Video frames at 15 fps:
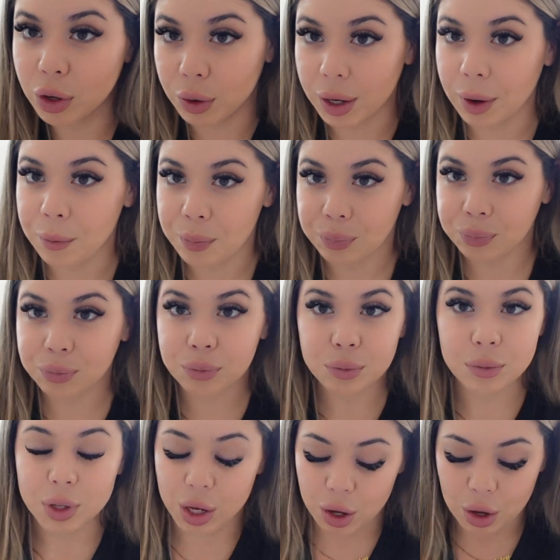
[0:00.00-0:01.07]
Okay.
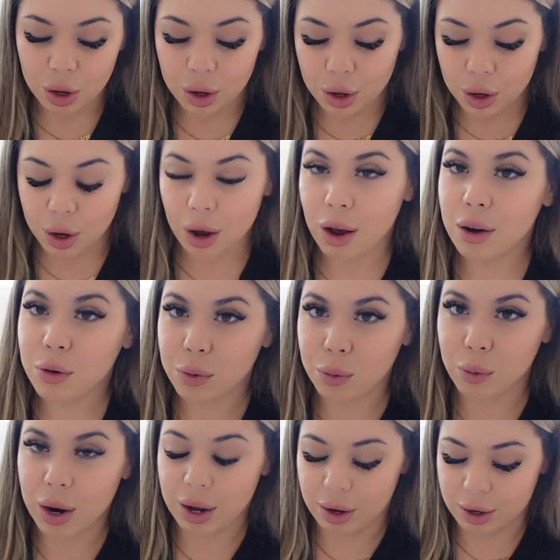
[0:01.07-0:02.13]

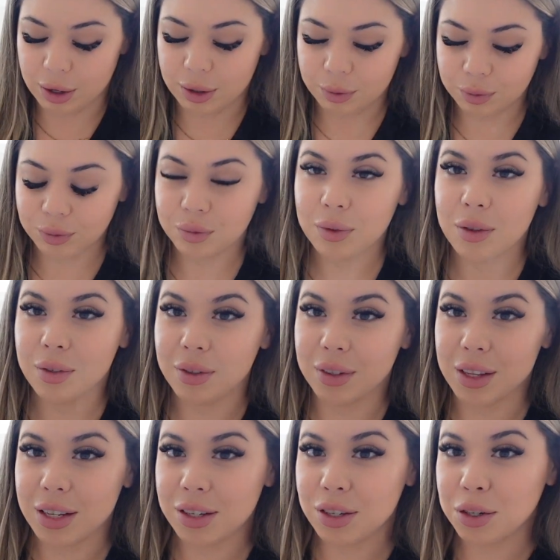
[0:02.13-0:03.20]
Well,
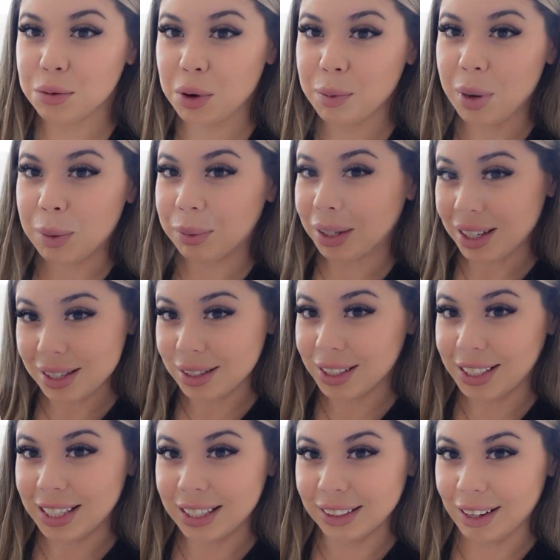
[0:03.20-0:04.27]
this is what my plate's looking